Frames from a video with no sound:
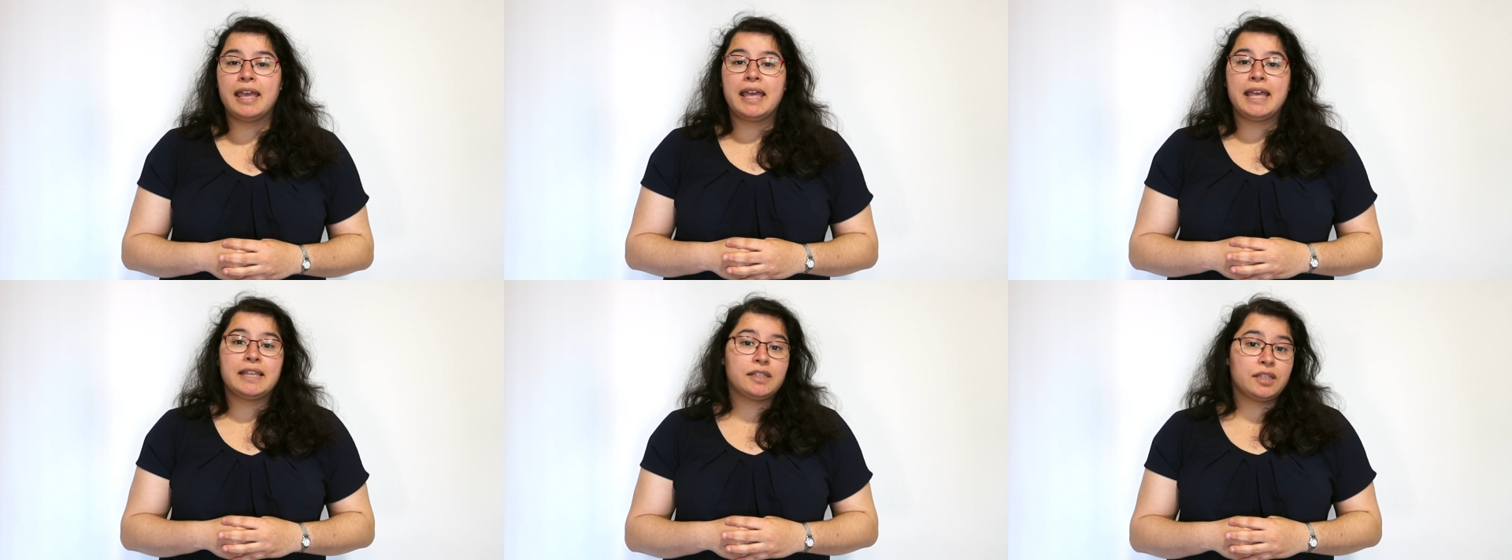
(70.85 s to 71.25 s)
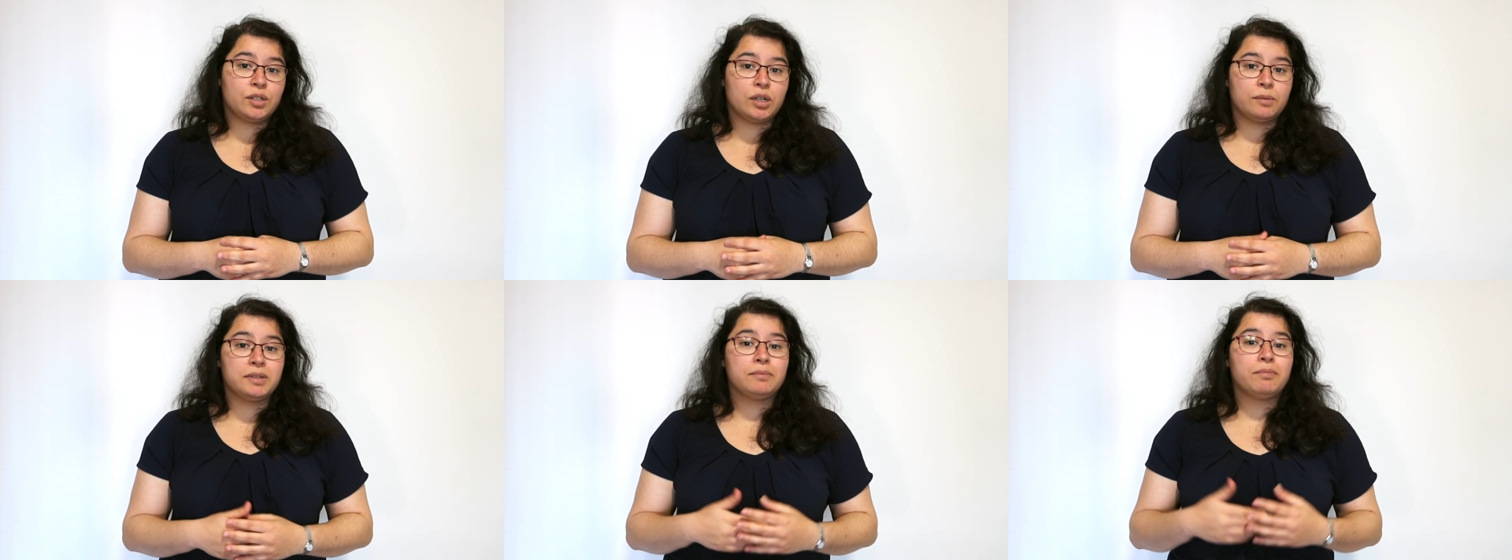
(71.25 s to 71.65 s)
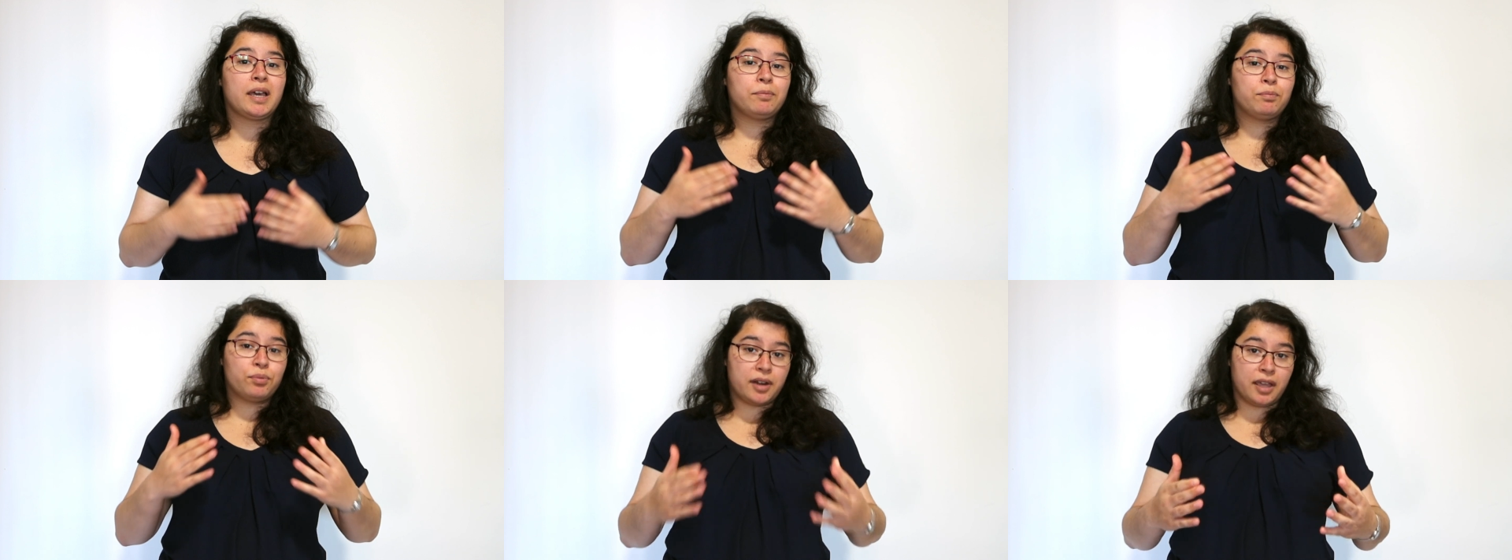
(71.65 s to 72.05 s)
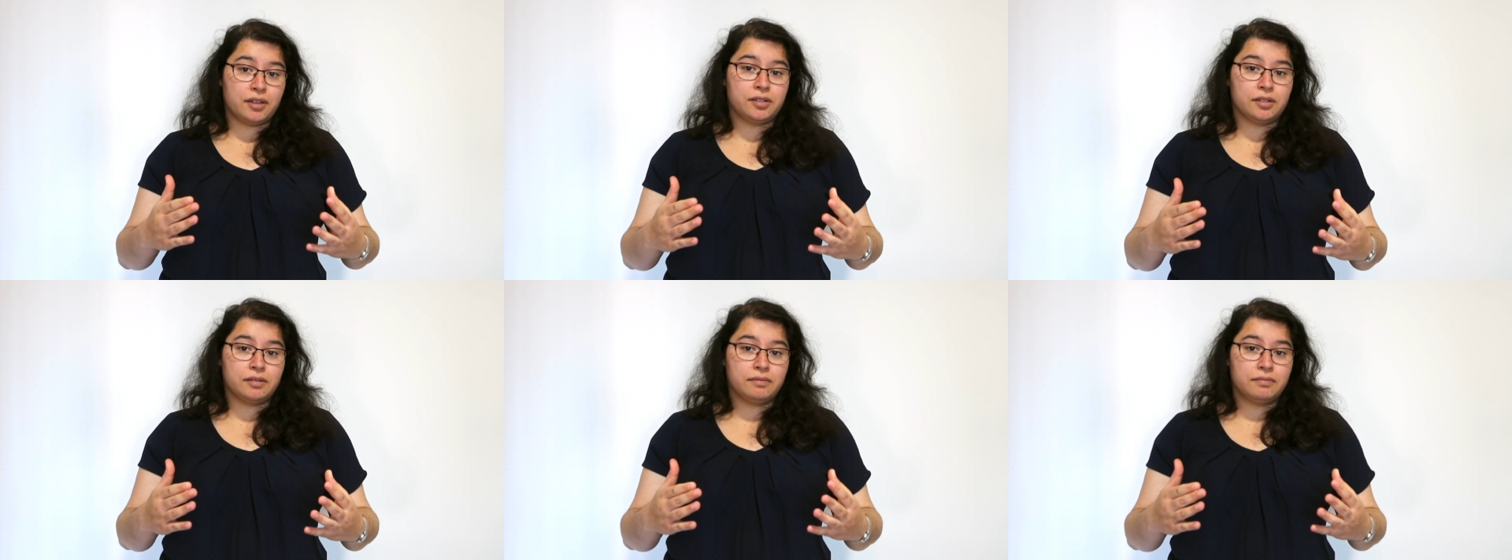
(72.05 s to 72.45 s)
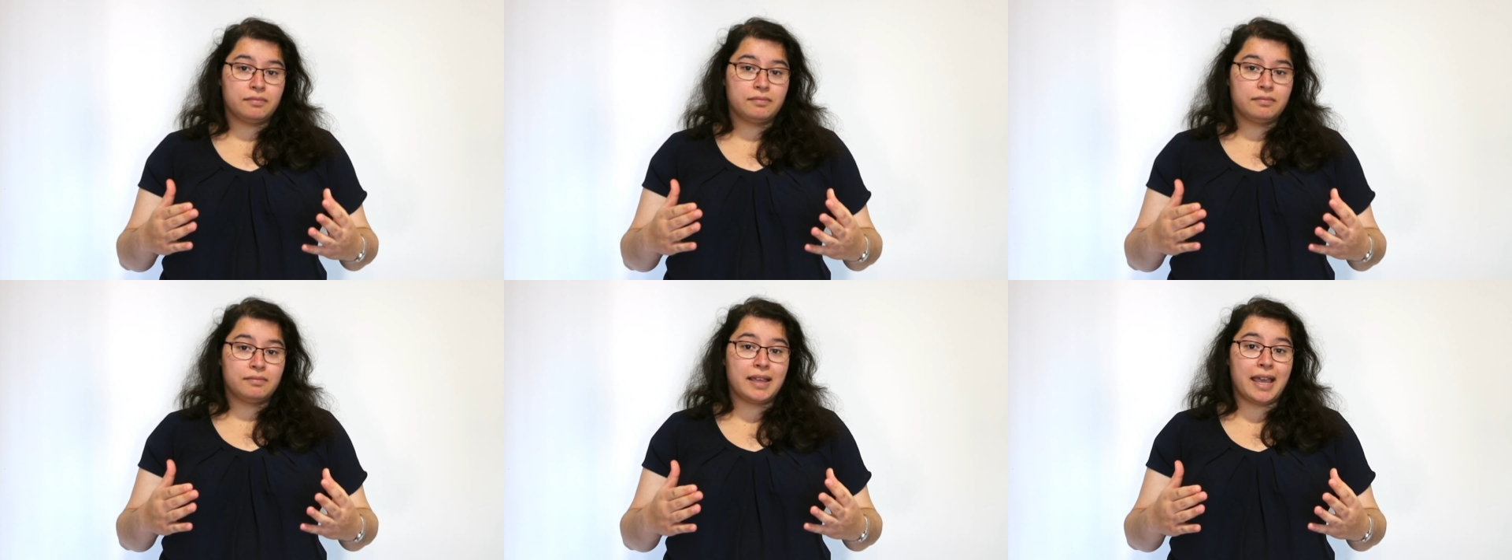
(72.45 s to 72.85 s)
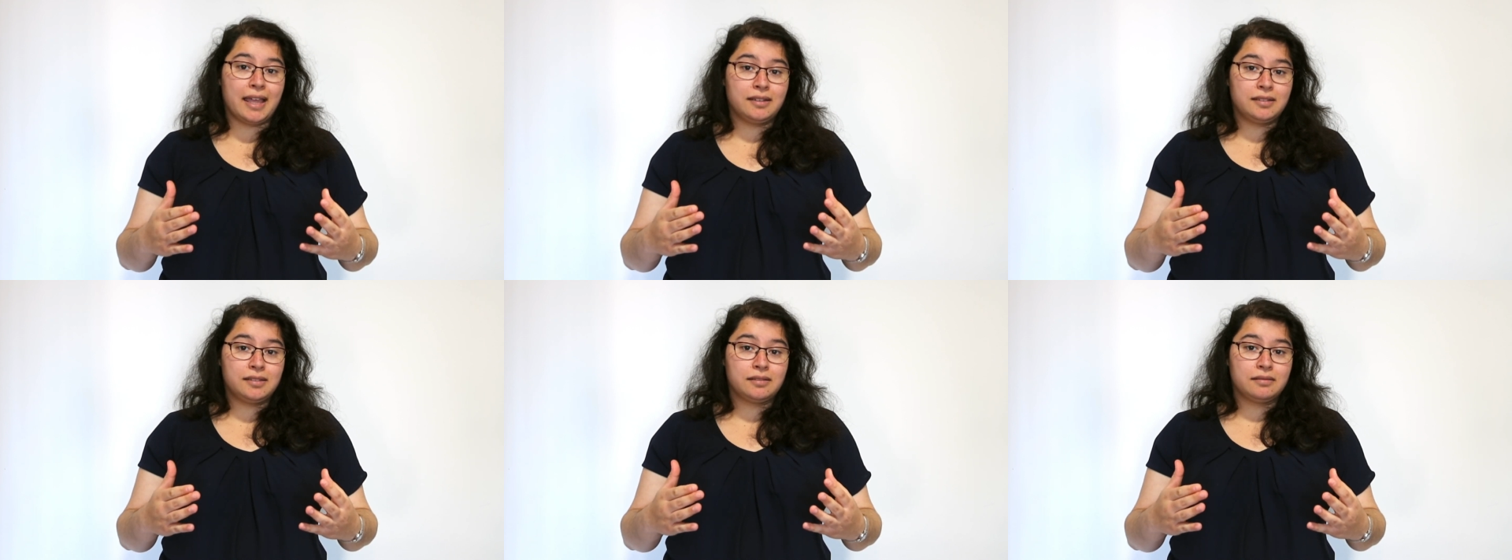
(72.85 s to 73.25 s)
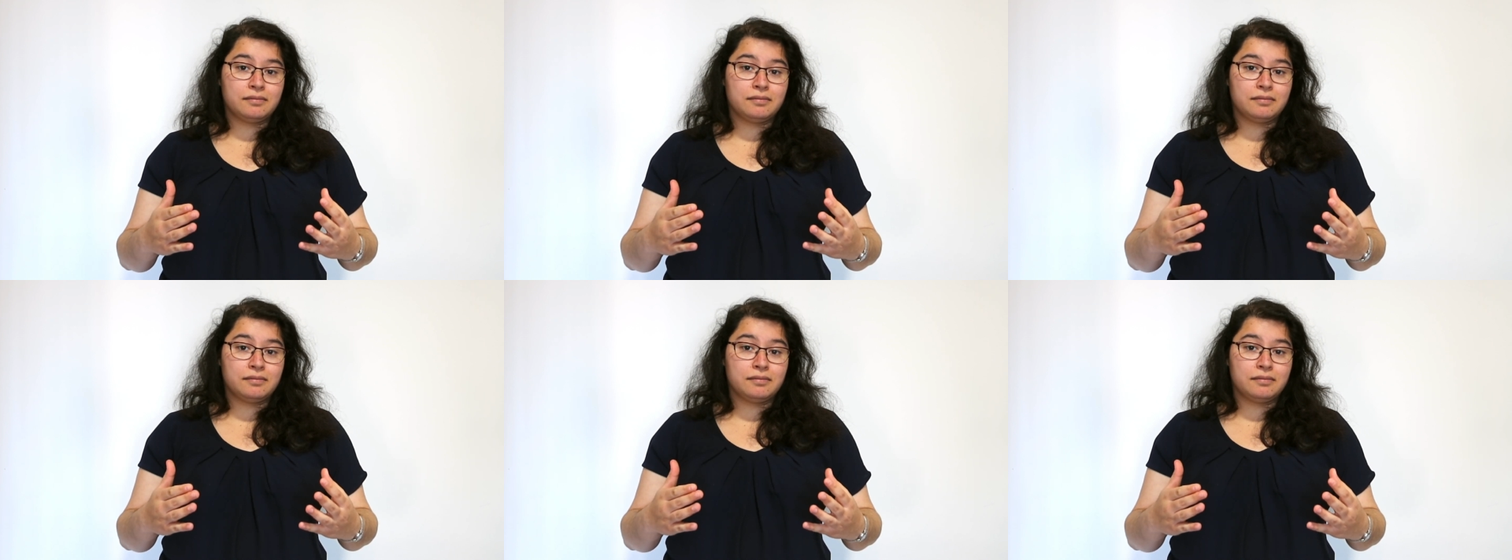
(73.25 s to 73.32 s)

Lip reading: is determined by pressure and,